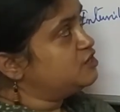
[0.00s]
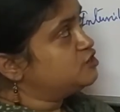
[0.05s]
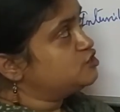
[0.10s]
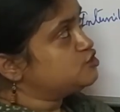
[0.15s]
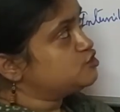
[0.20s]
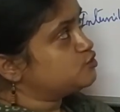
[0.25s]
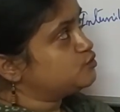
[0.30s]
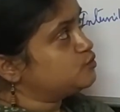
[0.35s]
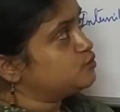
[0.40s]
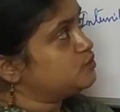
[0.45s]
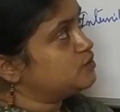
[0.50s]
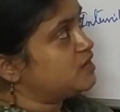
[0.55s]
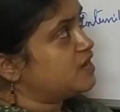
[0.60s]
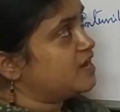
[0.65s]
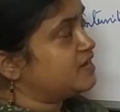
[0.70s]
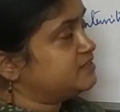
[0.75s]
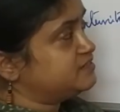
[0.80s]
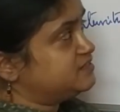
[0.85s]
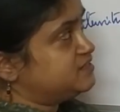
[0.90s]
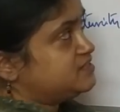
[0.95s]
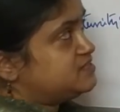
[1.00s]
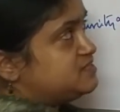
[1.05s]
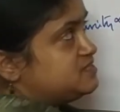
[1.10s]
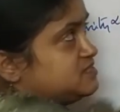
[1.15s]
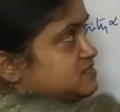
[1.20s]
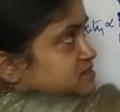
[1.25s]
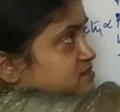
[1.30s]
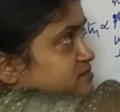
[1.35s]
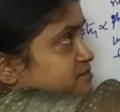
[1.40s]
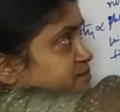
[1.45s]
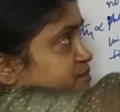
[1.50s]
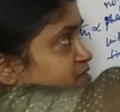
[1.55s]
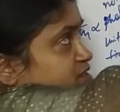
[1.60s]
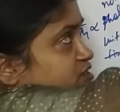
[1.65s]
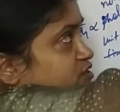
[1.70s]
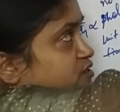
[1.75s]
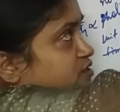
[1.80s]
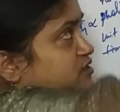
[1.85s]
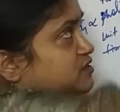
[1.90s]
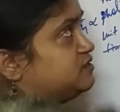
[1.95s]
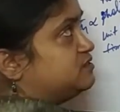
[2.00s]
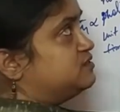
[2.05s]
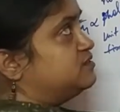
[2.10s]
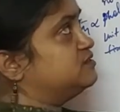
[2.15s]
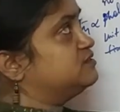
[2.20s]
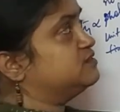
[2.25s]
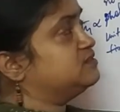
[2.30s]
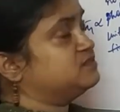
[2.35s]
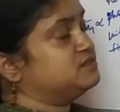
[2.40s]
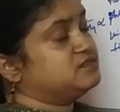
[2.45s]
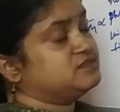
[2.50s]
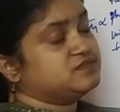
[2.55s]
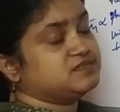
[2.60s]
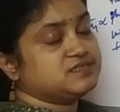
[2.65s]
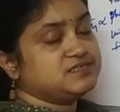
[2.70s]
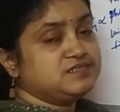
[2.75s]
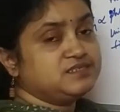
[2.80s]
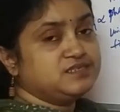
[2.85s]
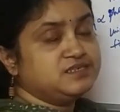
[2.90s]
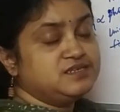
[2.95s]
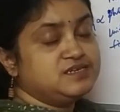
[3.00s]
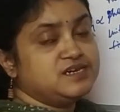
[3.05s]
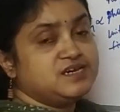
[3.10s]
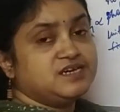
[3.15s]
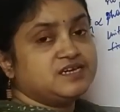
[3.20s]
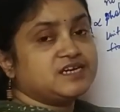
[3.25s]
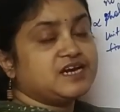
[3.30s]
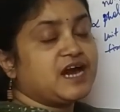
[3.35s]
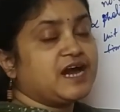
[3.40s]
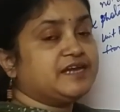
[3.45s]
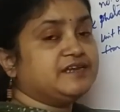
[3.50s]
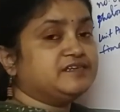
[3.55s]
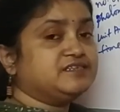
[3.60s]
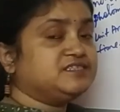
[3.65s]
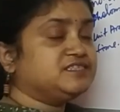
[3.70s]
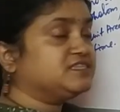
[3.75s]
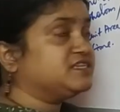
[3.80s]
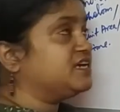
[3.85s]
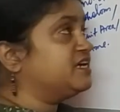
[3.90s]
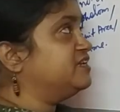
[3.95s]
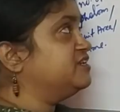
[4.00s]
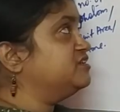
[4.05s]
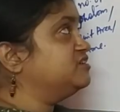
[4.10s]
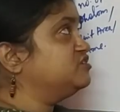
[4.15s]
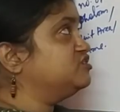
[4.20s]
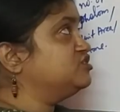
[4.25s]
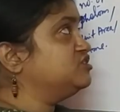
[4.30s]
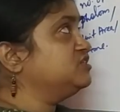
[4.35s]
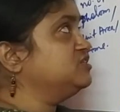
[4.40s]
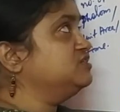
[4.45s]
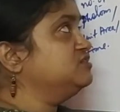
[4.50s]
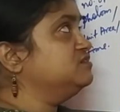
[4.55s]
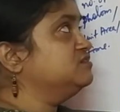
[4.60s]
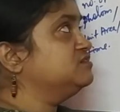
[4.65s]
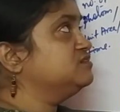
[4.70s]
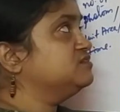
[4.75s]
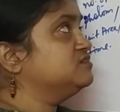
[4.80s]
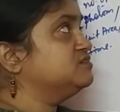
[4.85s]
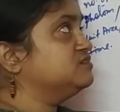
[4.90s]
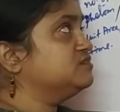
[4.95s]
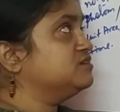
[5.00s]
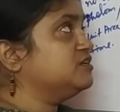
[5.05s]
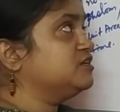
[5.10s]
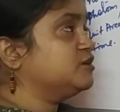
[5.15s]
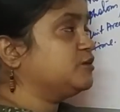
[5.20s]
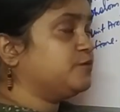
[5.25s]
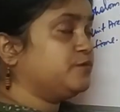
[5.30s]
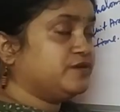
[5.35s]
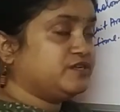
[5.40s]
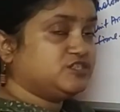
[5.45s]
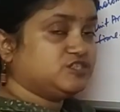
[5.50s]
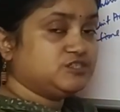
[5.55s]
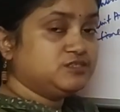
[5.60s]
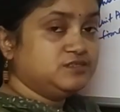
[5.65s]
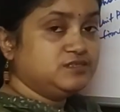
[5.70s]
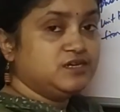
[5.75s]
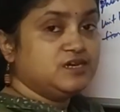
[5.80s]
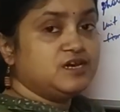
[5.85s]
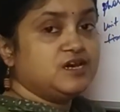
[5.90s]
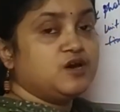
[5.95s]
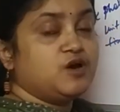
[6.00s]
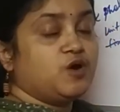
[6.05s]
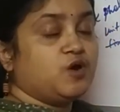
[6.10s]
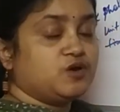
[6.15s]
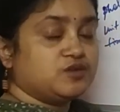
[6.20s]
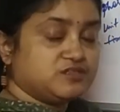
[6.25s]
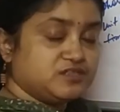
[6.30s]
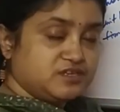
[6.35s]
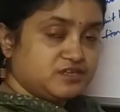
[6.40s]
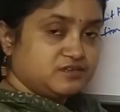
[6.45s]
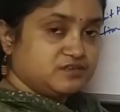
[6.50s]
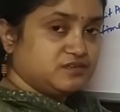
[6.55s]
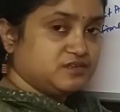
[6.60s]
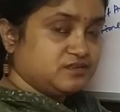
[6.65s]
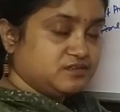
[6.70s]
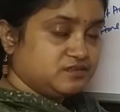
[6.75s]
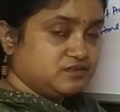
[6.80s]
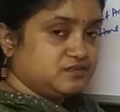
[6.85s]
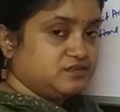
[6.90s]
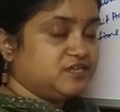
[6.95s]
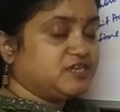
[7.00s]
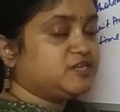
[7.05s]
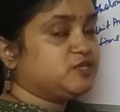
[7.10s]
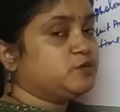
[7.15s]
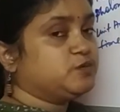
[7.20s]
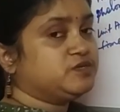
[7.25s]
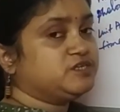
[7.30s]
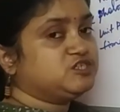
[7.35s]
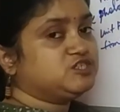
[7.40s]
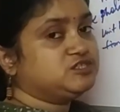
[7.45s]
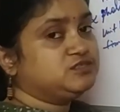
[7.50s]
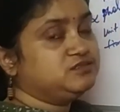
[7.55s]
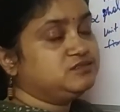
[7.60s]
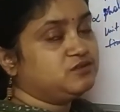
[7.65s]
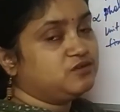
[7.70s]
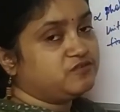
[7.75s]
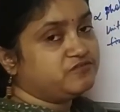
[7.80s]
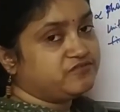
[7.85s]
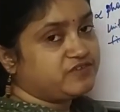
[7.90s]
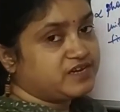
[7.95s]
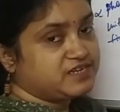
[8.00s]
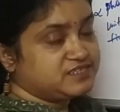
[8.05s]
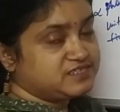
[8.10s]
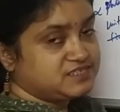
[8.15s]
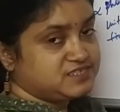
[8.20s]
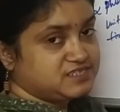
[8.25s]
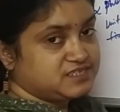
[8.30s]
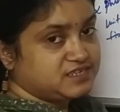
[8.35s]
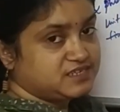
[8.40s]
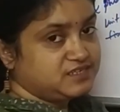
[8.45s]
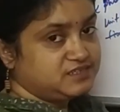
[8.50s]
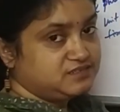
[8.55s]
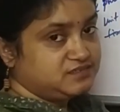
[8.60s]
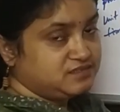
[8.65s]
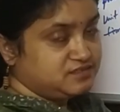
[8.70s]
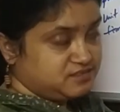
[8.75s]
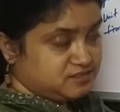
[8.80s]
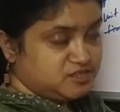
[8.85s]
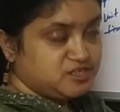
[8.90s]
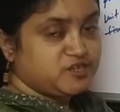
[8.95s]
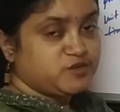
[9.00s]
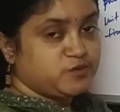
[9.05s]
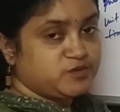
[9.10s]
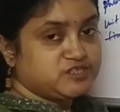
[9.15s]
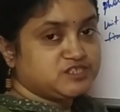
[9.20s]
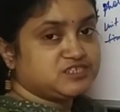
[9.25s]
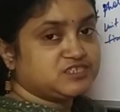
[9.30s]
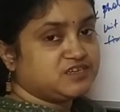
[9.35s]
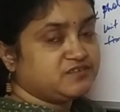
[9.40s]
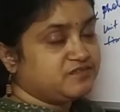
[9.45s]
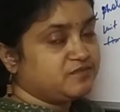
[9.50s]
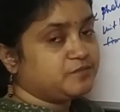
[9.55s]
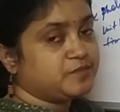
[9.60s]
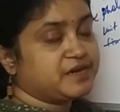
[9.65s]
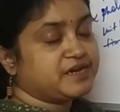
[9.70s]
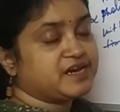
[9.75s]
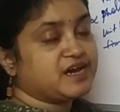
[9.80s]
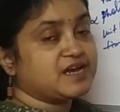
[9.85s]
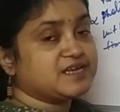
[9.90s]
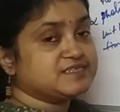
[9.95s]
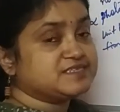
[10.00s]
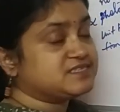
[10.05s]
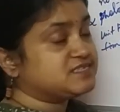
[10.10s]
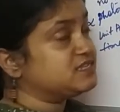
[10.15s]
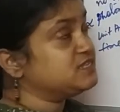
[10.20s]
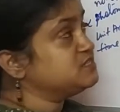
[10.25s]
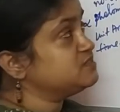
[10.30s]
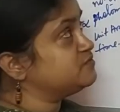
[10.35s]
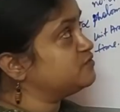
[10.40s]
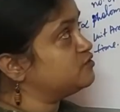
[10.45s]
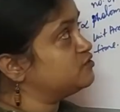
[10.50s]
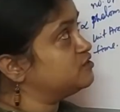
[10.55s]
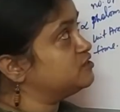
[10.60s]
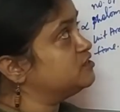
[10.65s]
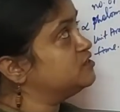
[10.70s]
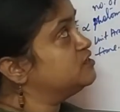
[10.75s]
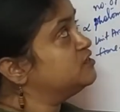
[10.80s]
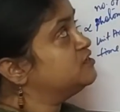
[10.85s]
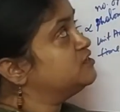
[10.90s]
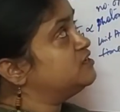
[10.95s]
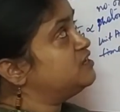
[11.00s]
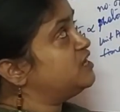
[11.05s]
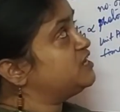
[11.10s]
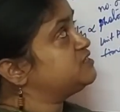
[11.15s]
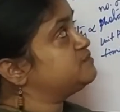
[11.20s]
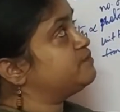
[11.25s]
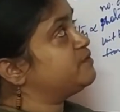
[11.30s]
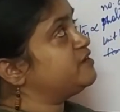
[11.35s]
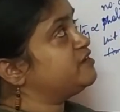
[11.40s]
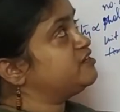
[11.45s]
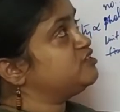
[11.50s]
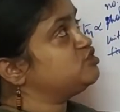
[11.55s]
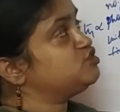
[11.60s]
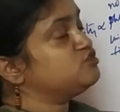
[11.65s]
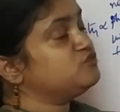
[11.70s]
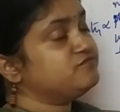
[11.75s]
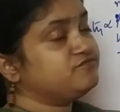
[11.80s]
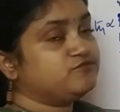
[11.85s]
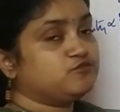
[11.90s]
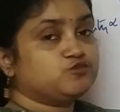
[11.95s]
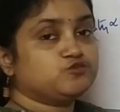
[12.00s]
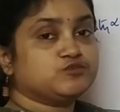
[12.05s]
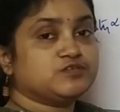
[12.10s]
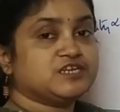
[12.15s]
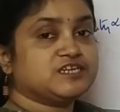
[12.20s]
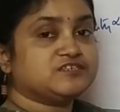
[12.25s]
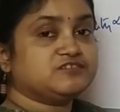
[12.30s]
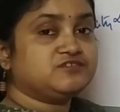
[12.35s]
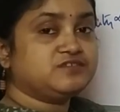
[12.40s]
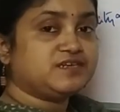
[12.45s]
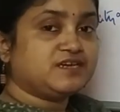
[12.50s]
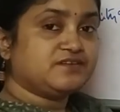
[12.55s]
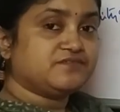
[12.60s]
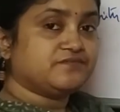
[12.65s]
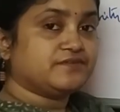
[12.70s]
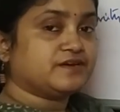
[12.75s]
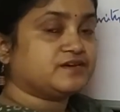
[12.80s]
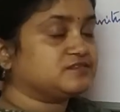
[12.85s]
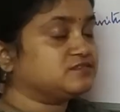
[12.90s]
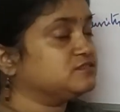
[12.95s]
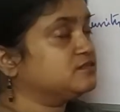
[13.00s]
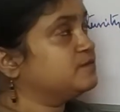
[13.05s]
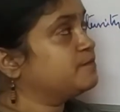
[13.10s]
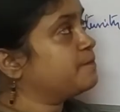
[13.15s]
So and this particular is the kinetic energy equation, or the equation of Einstein, equation given by Einstein for the explanation of photoelectric effect.